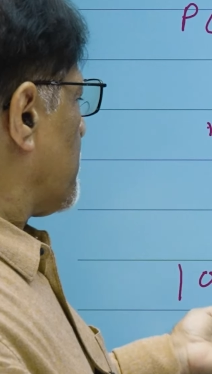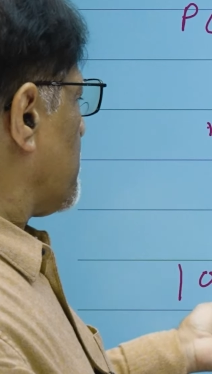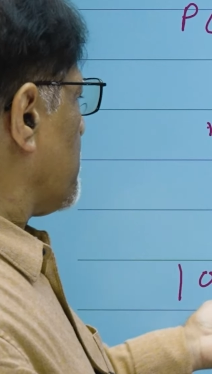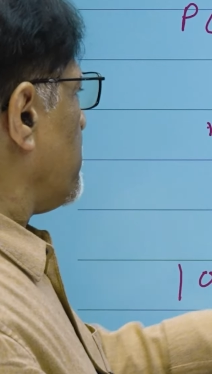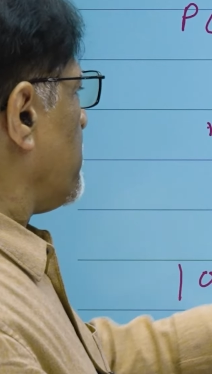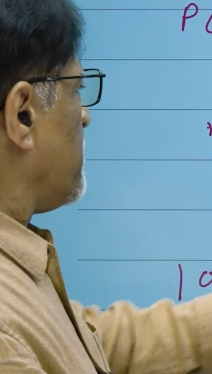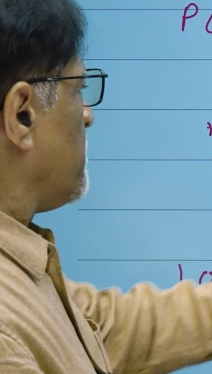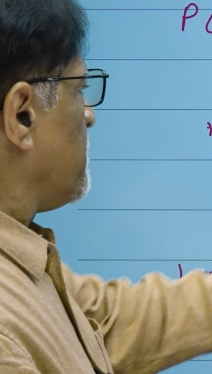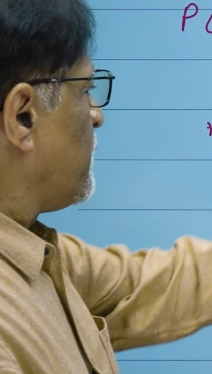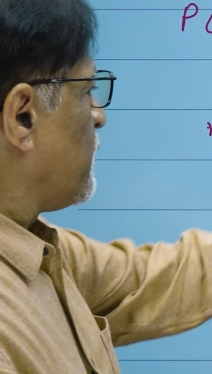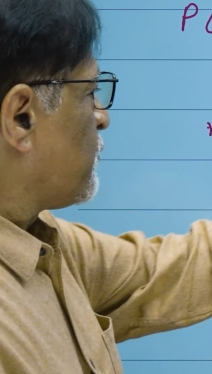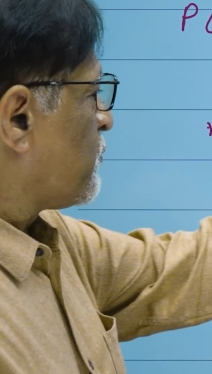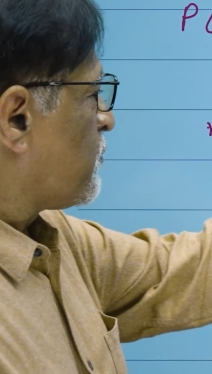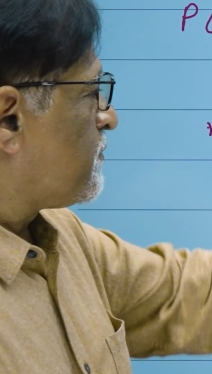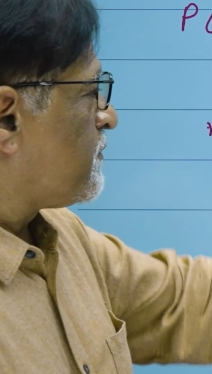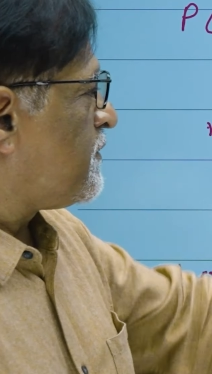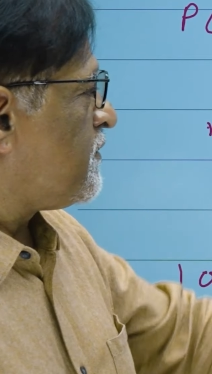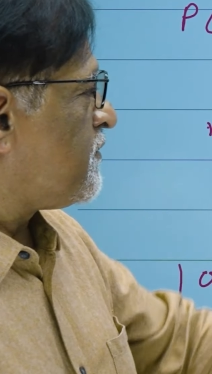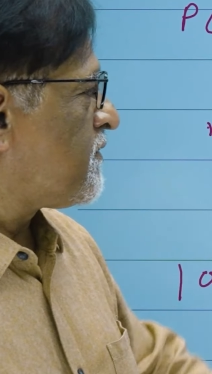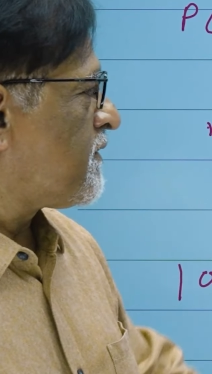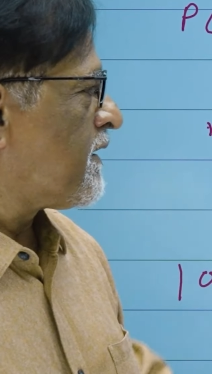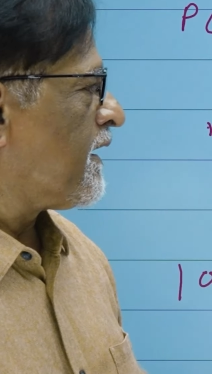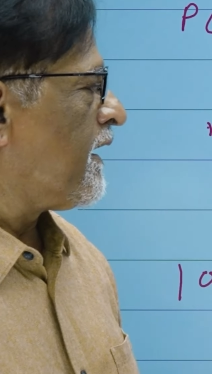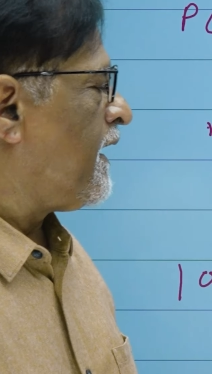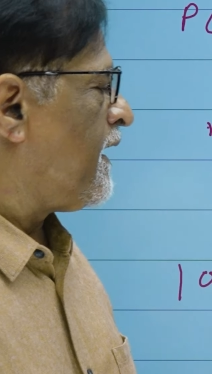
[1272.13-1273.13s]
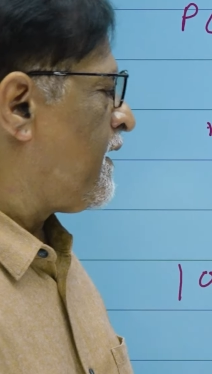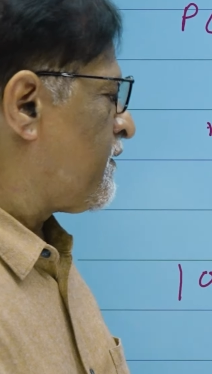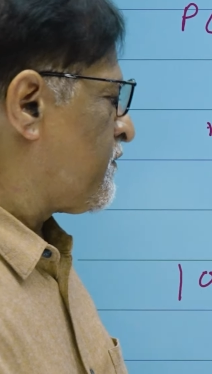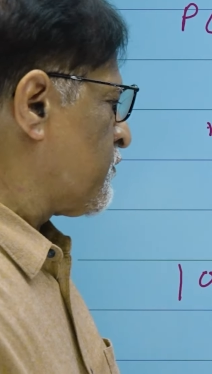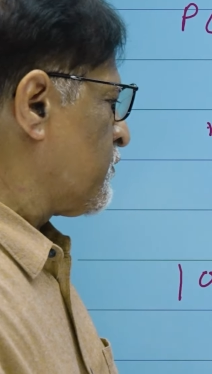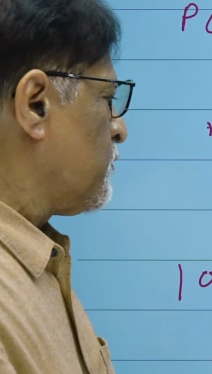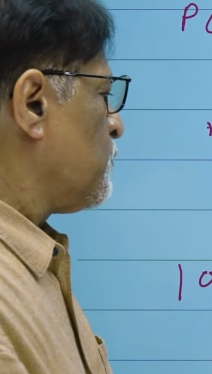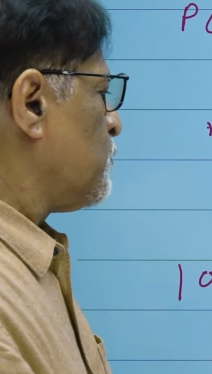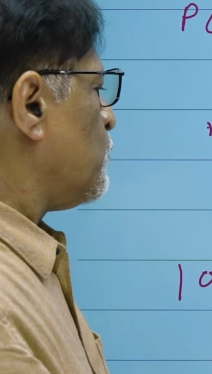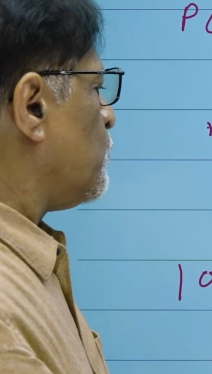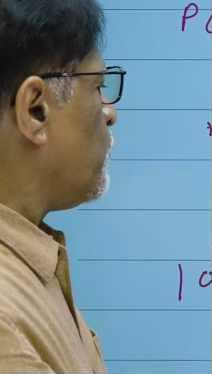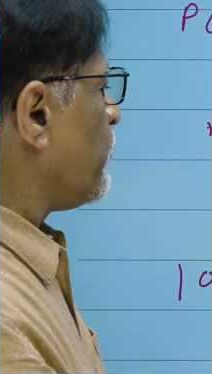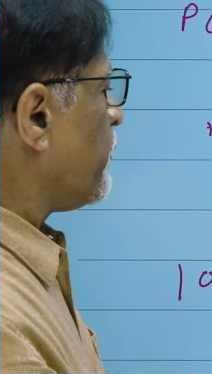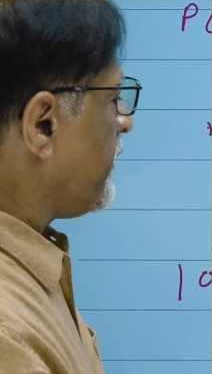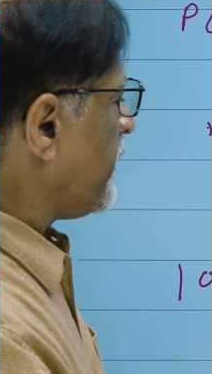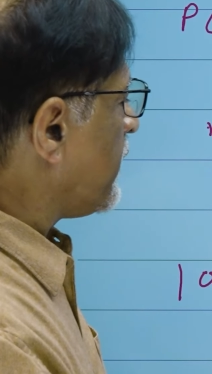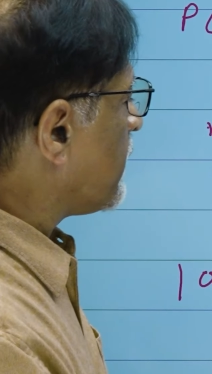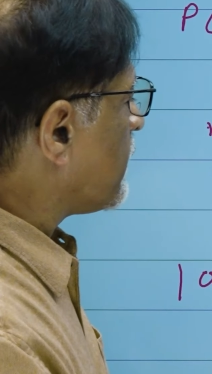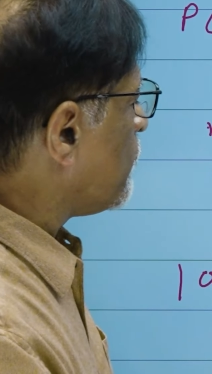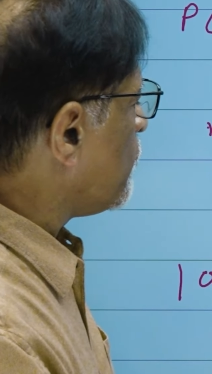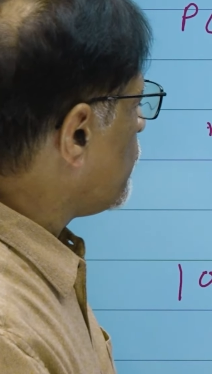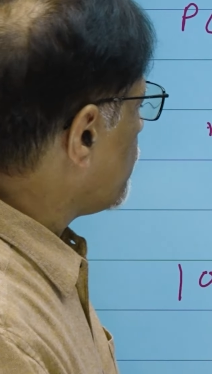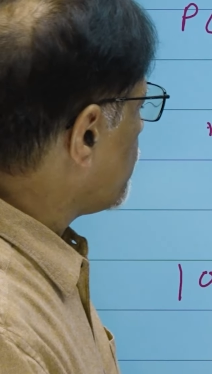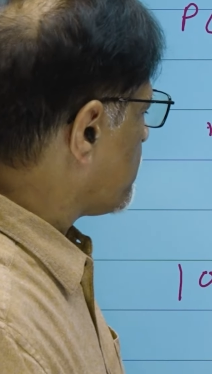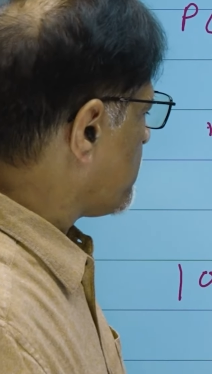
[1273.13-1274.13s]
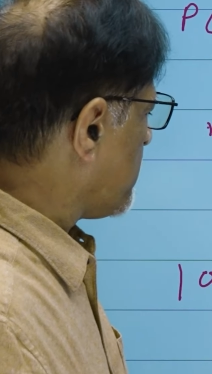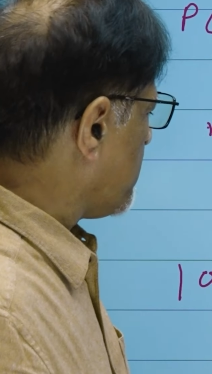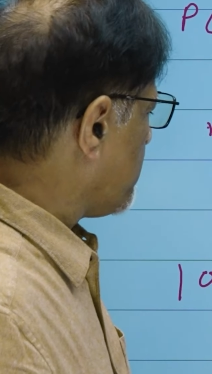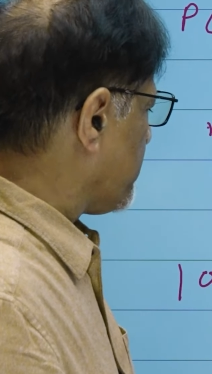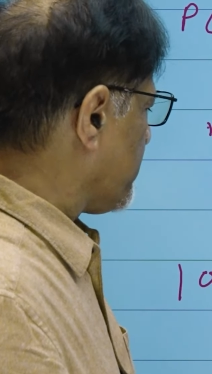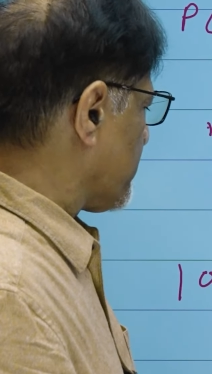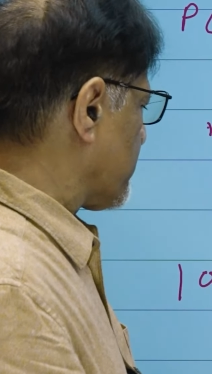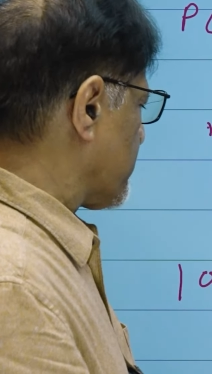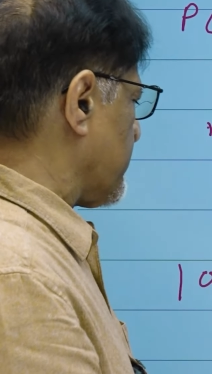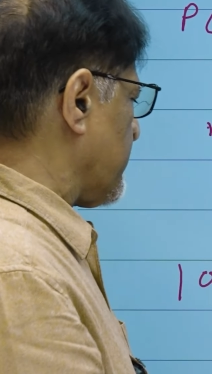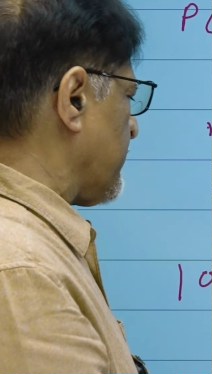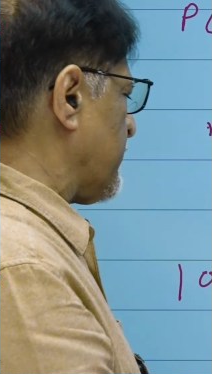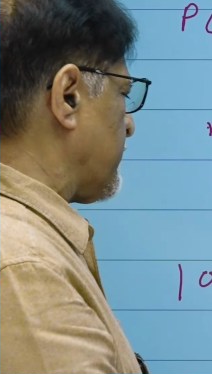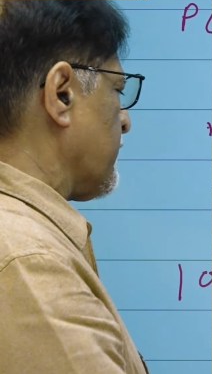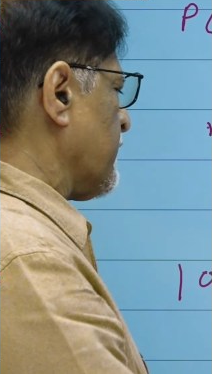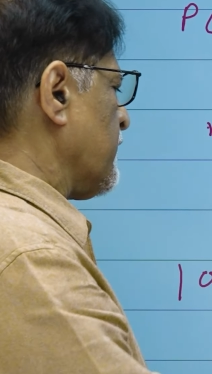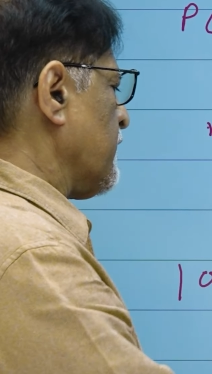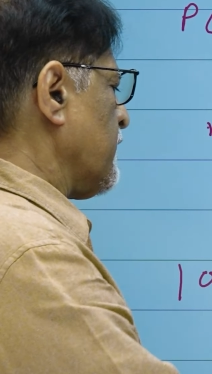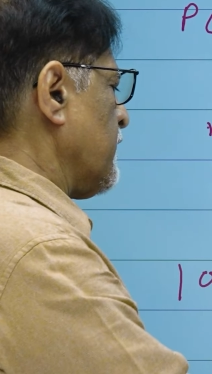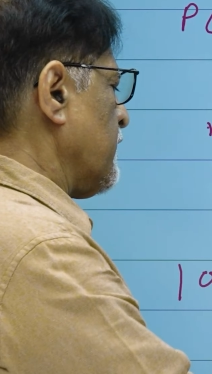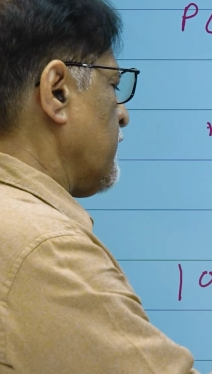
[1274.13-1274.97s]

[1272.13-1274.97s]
of the members of this class who read newspapers, right?